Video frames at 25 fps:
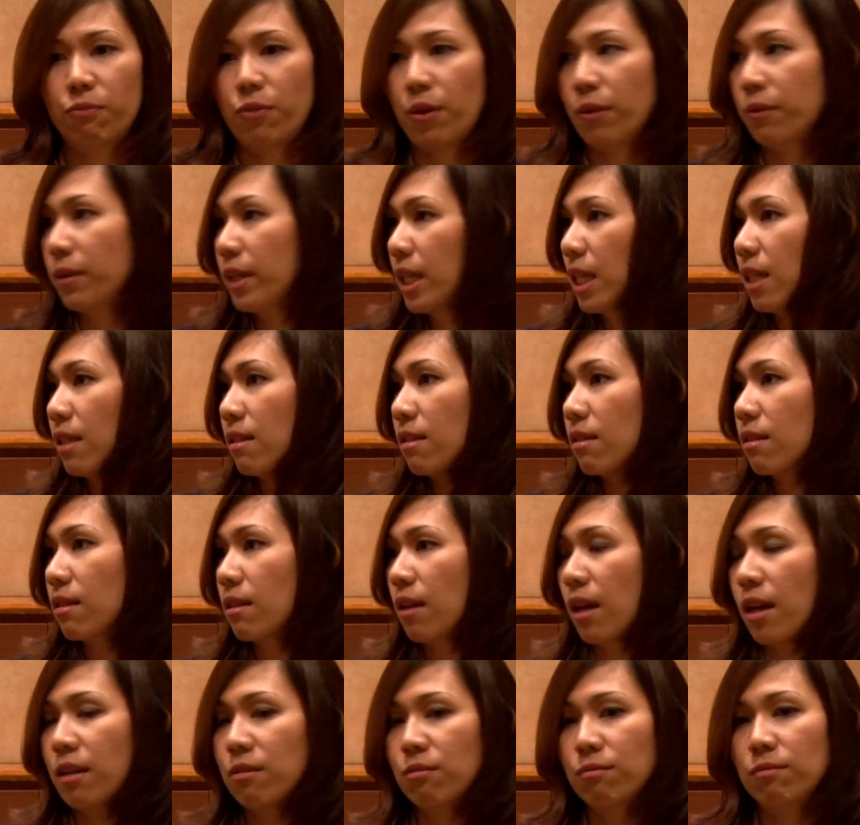very easy
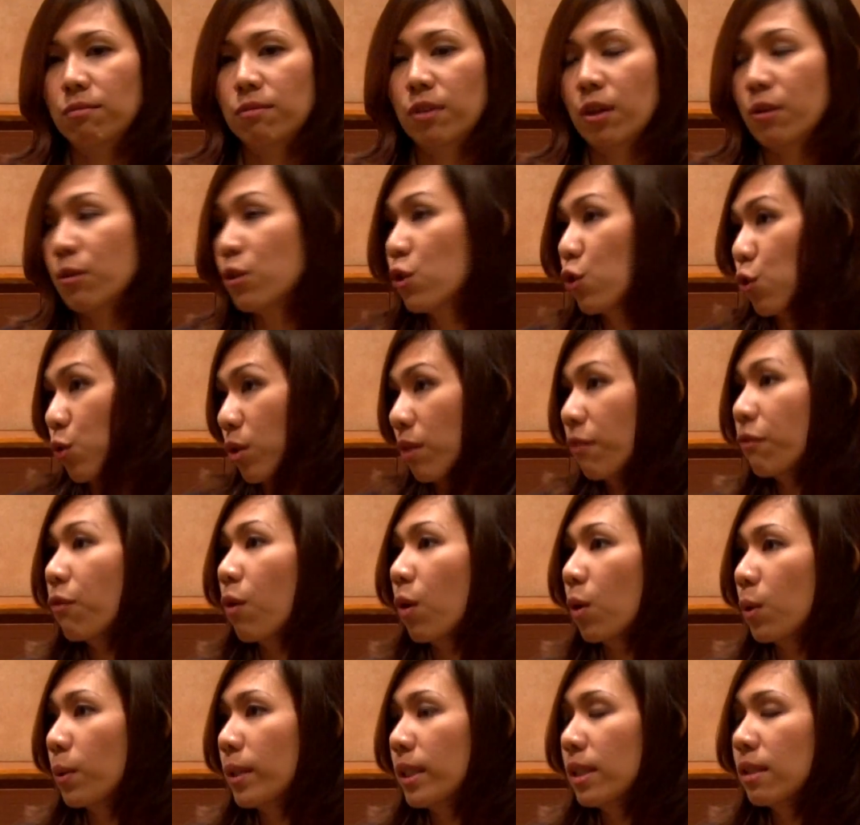and very
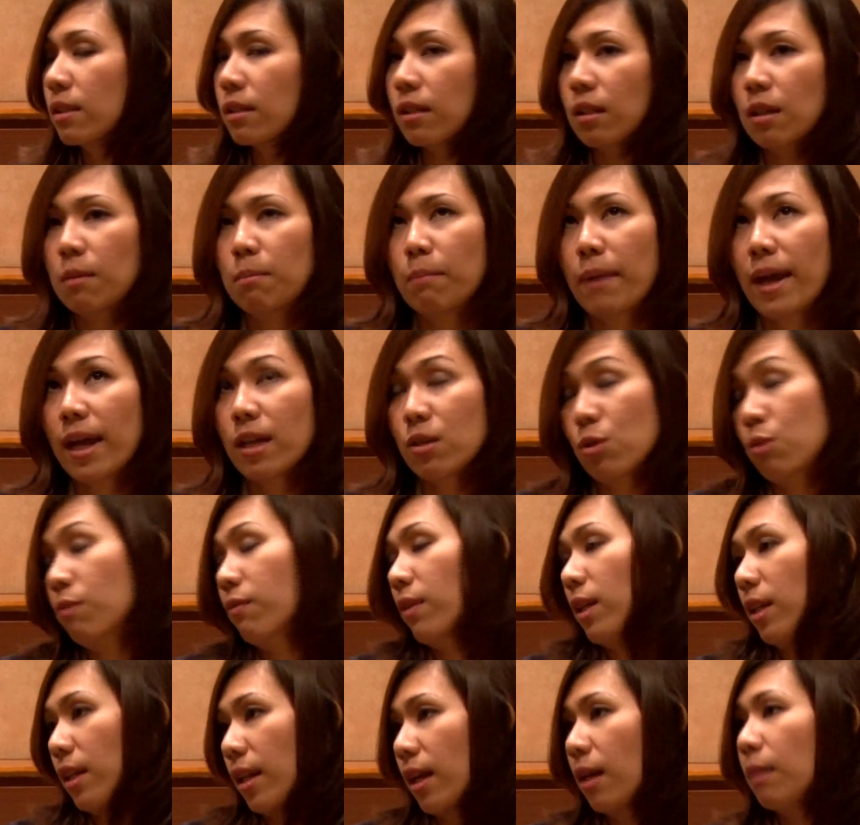straightforward compared to
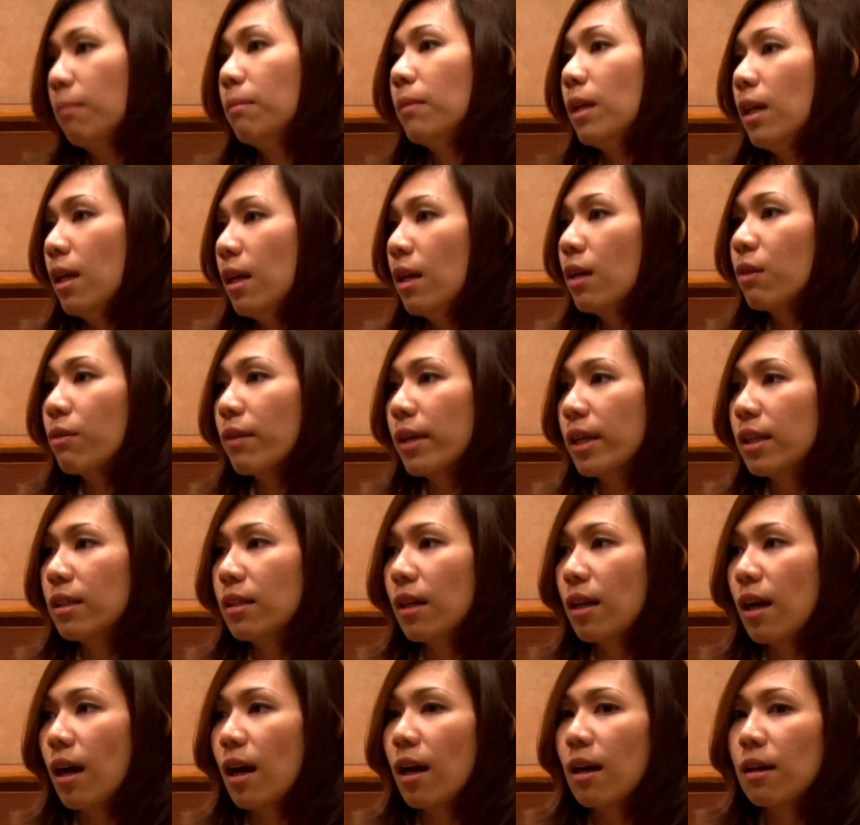Vietnam, right?
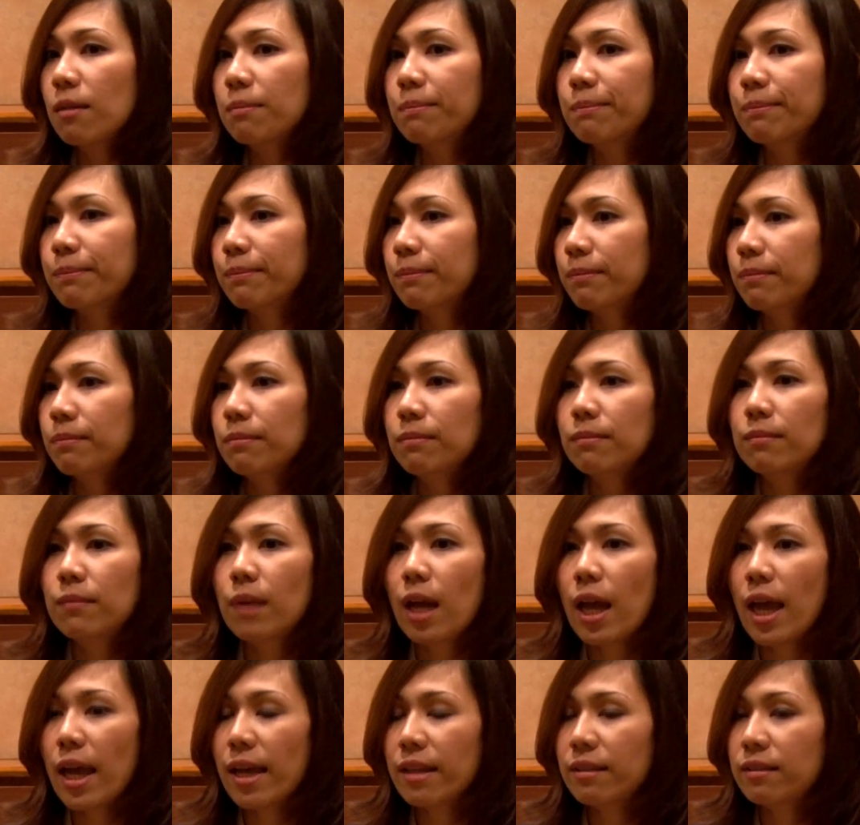
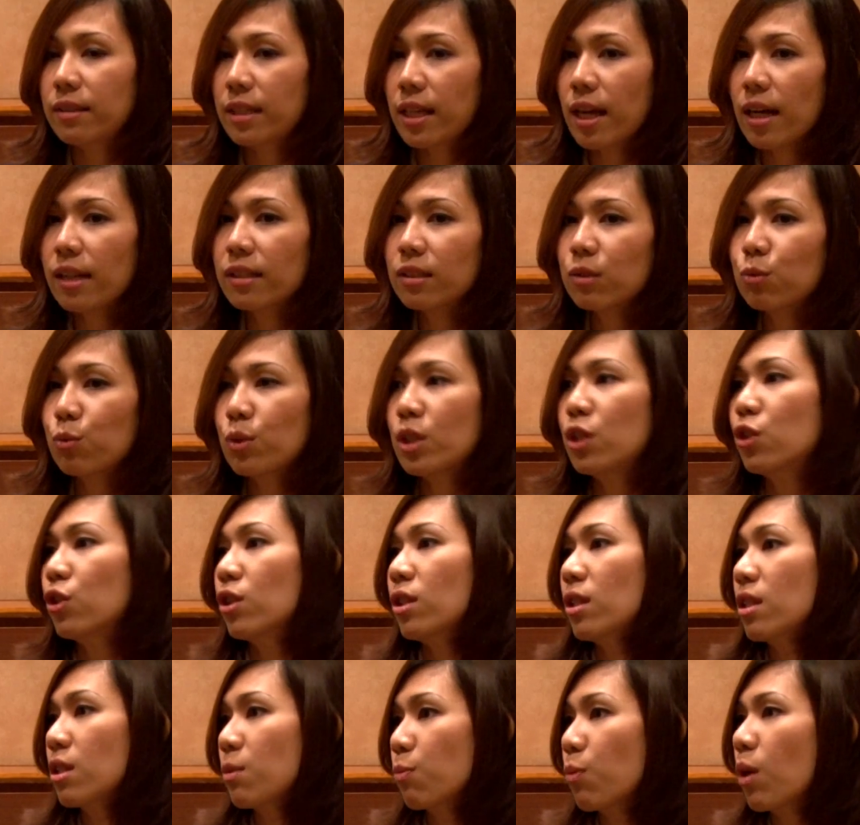And the other
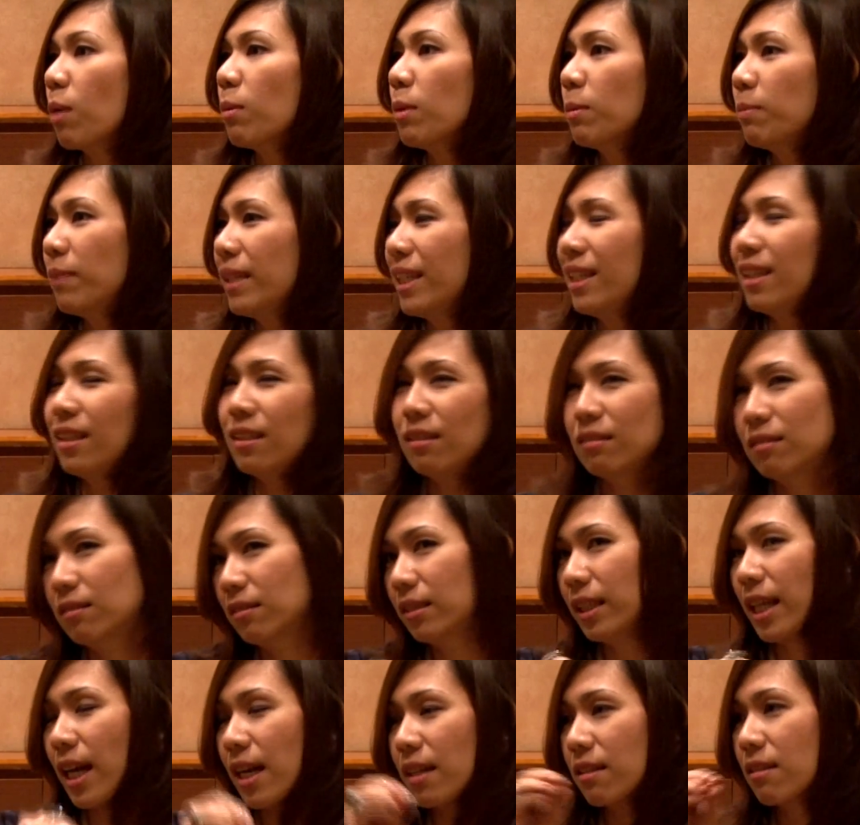region is probably
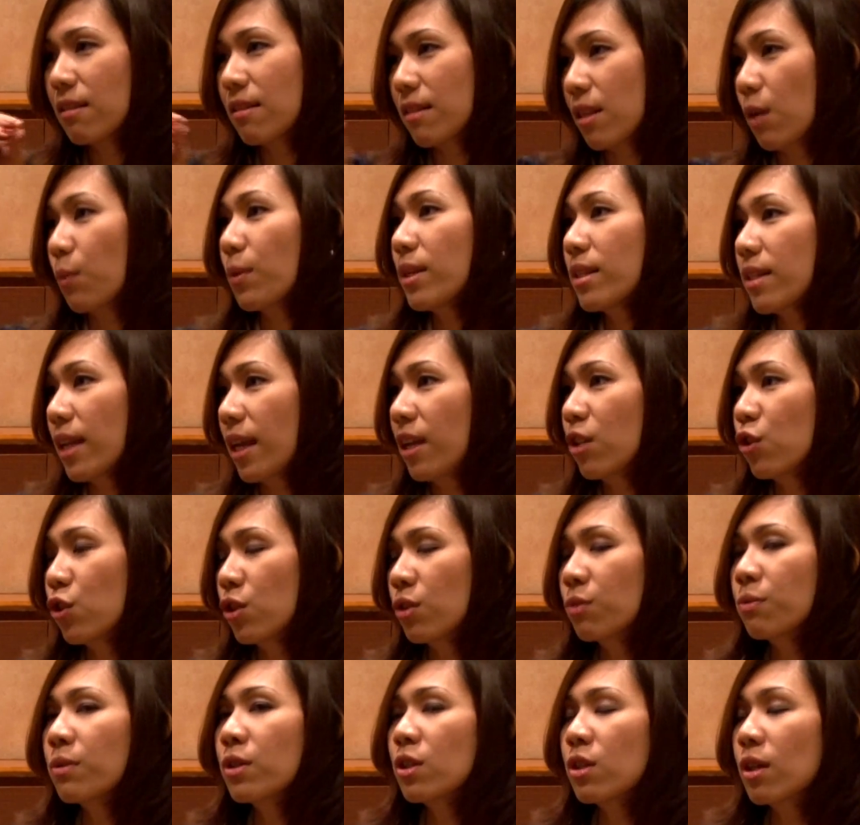the other Southeast
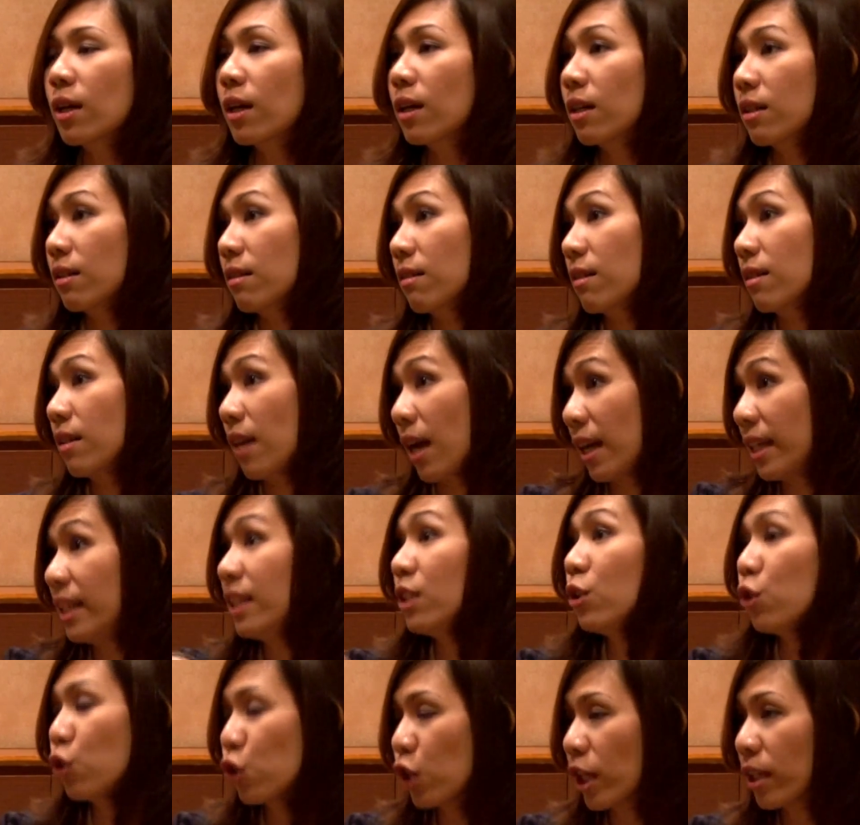Asia,
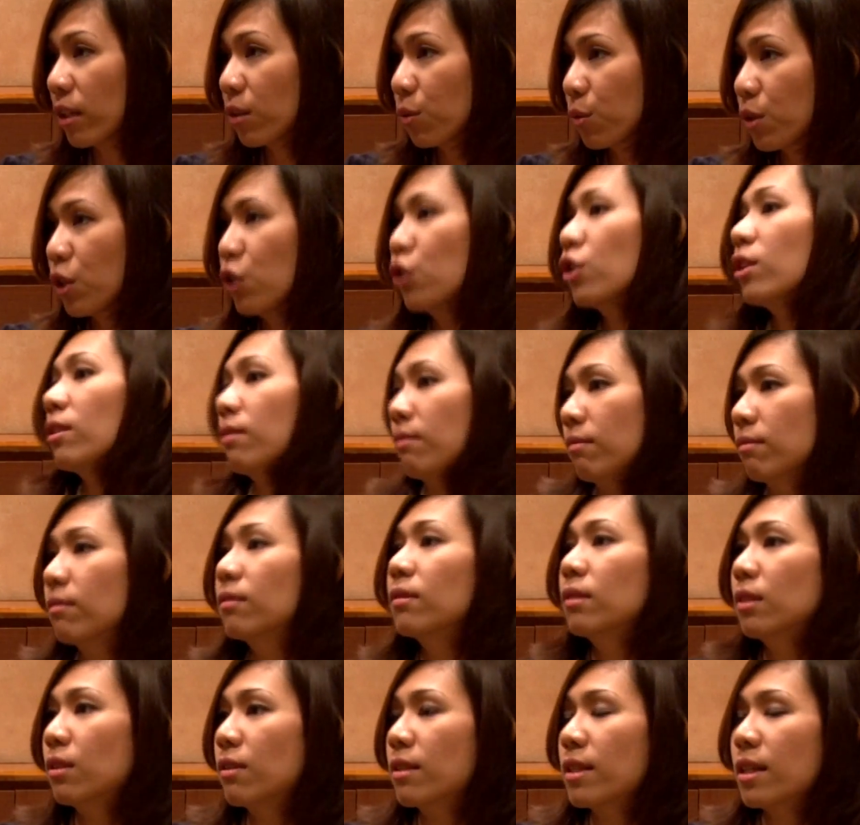Indochina region,
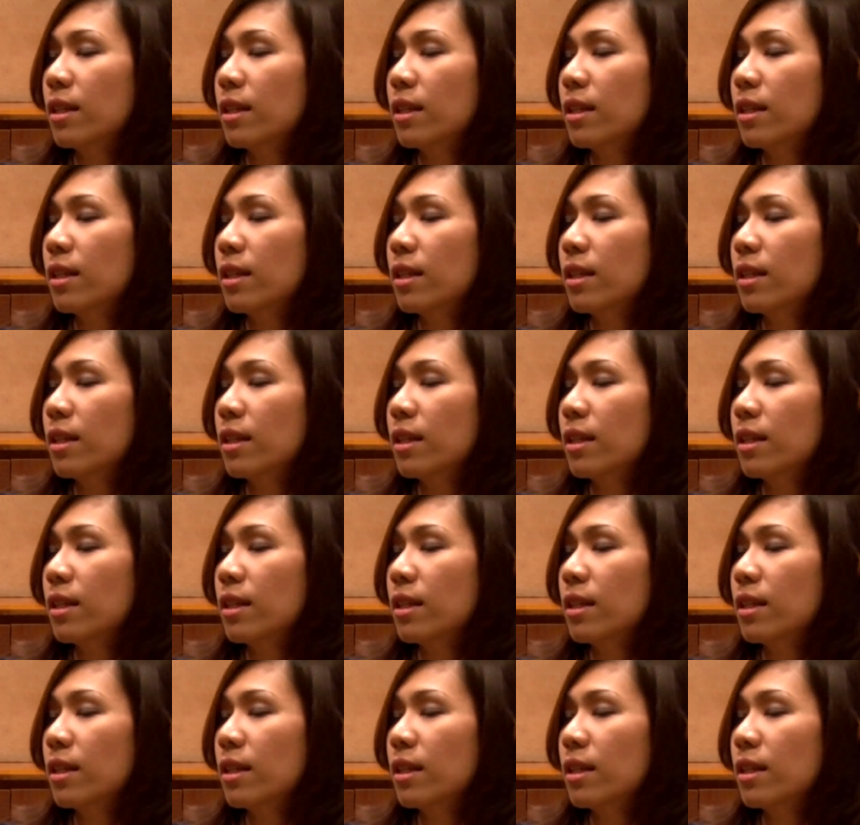you